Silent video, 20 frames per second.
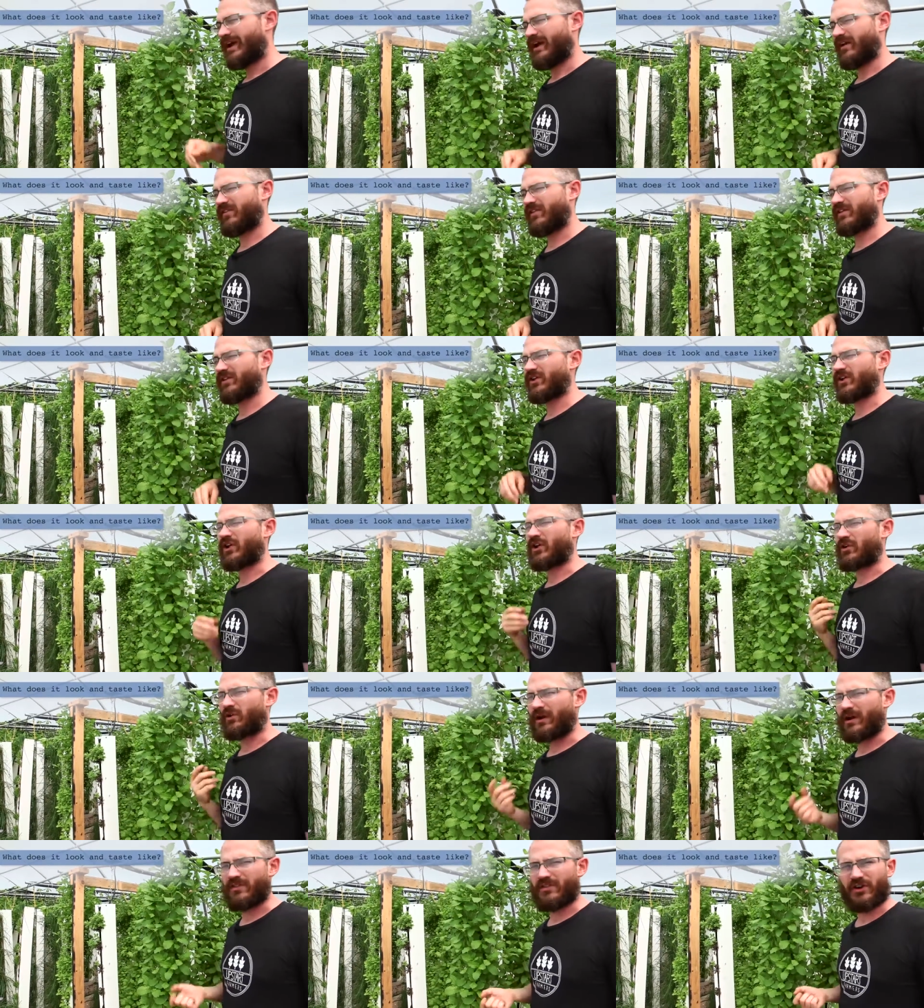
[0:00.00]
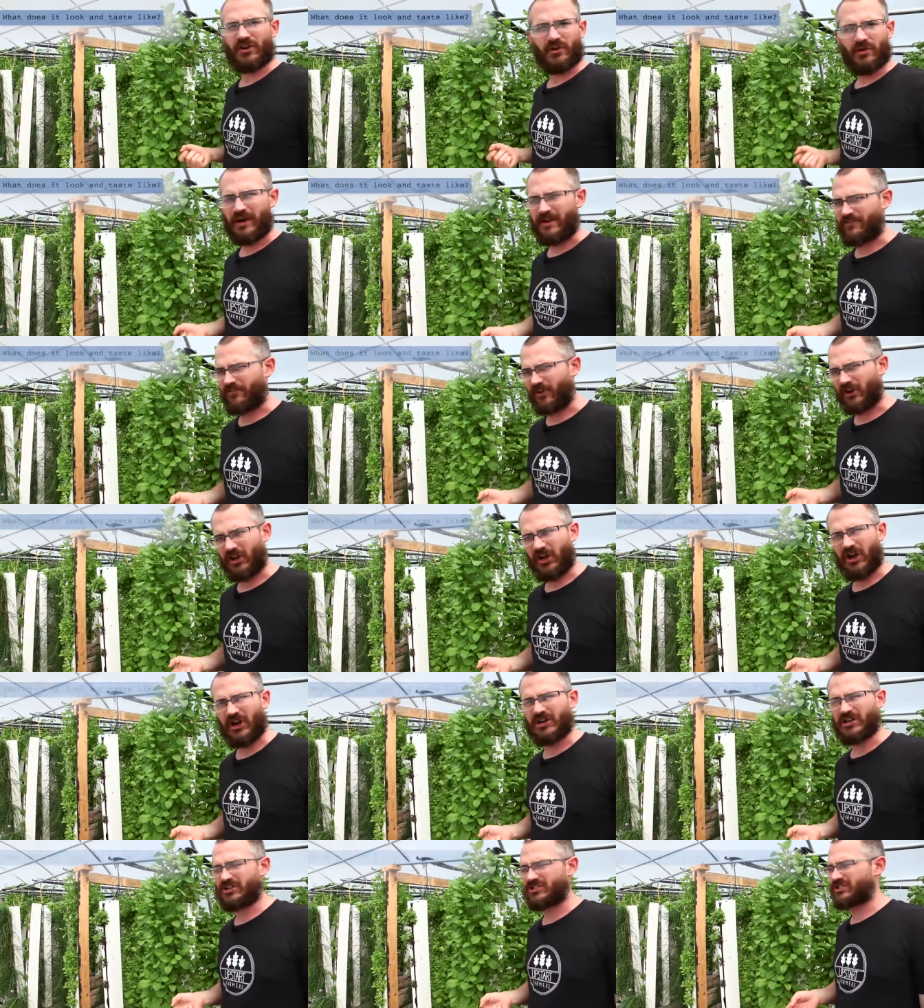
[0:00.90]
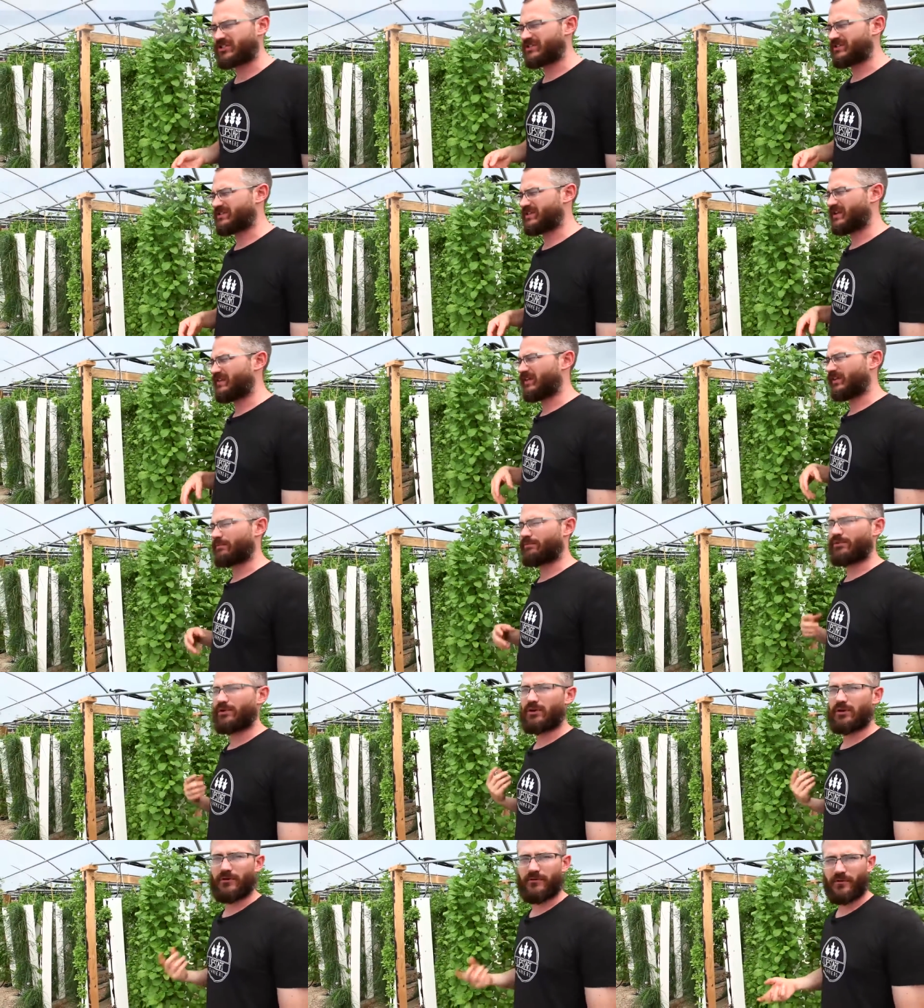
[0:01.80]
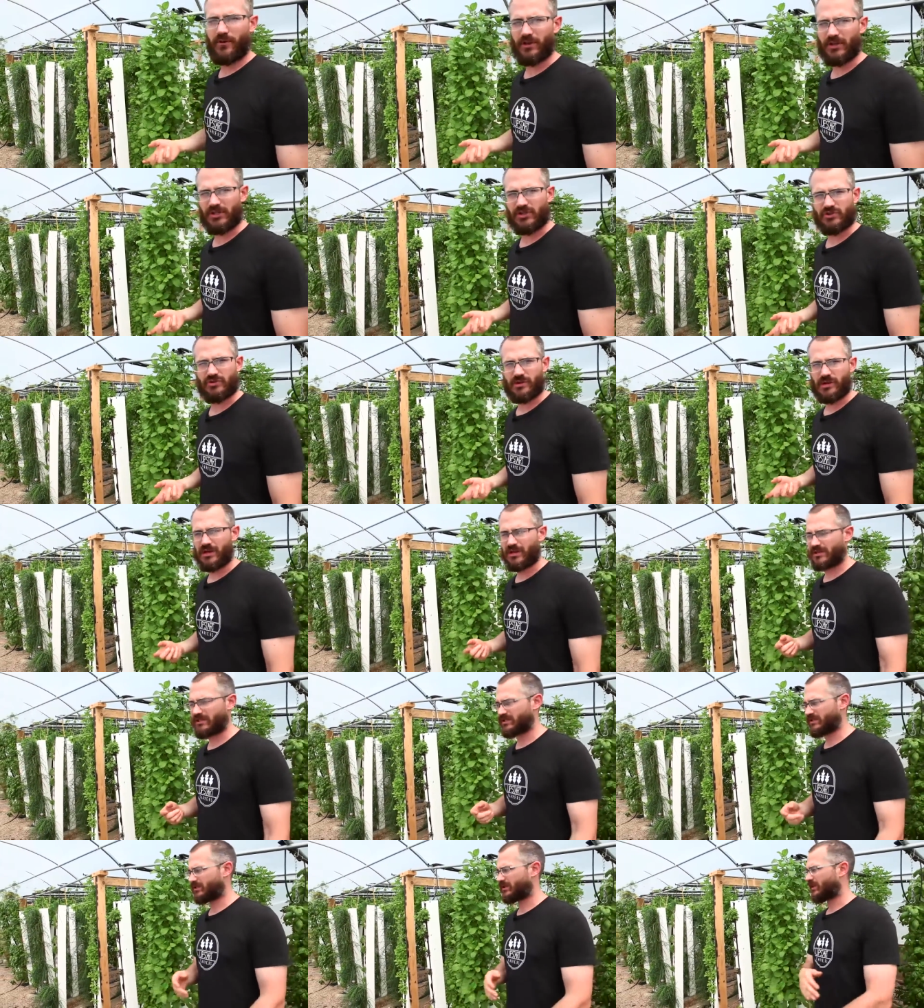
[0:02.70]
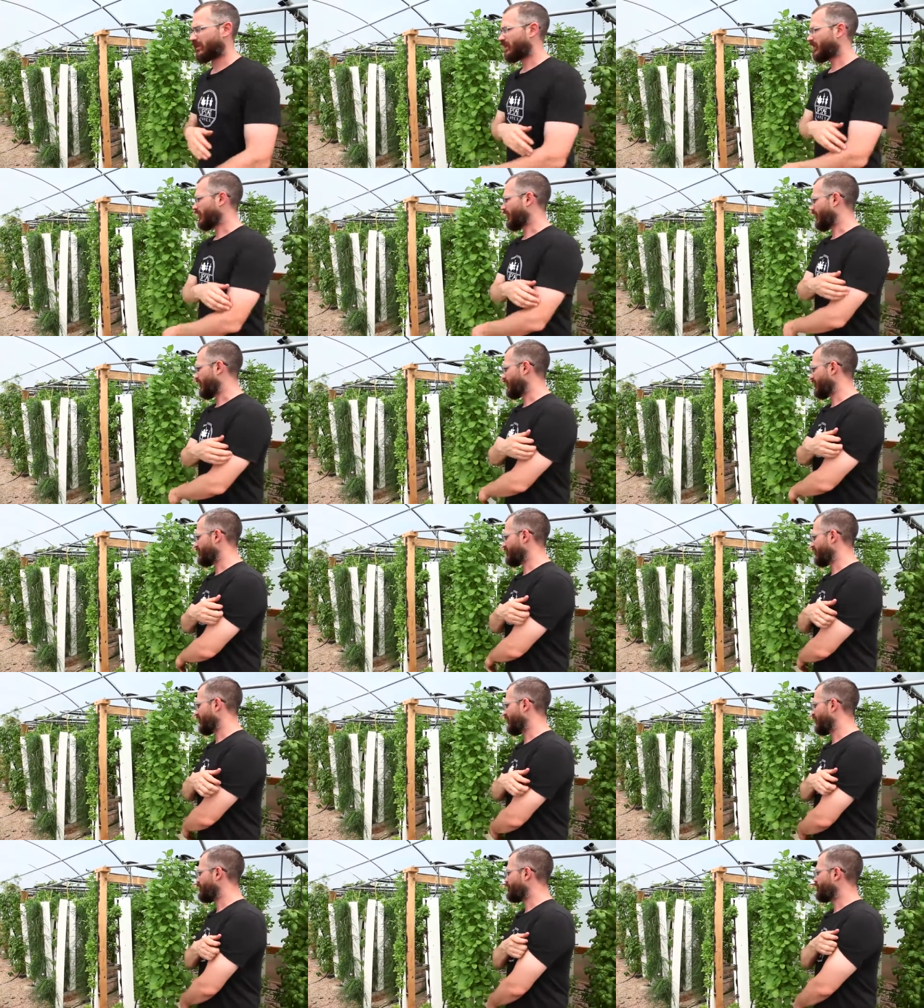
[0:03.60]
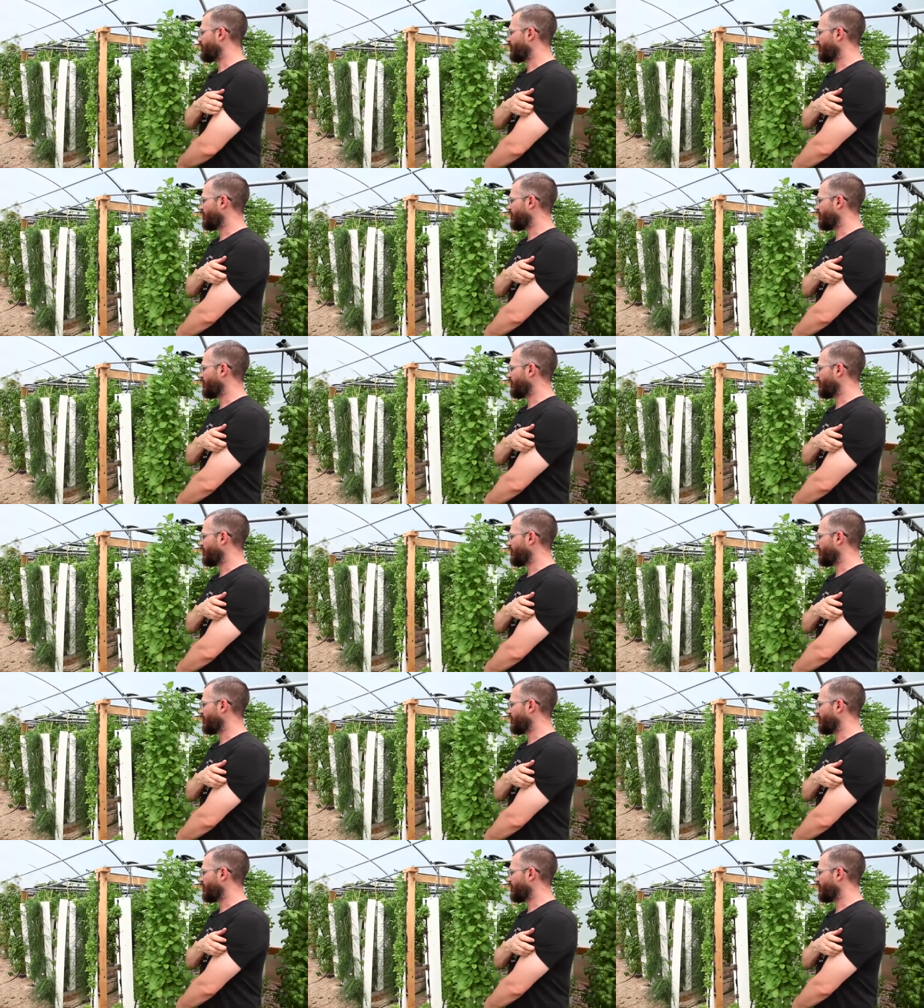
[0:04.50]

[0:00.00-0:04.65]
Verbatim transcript: And they look great. They're great for garnishes. They look beautiful in drinks. And um,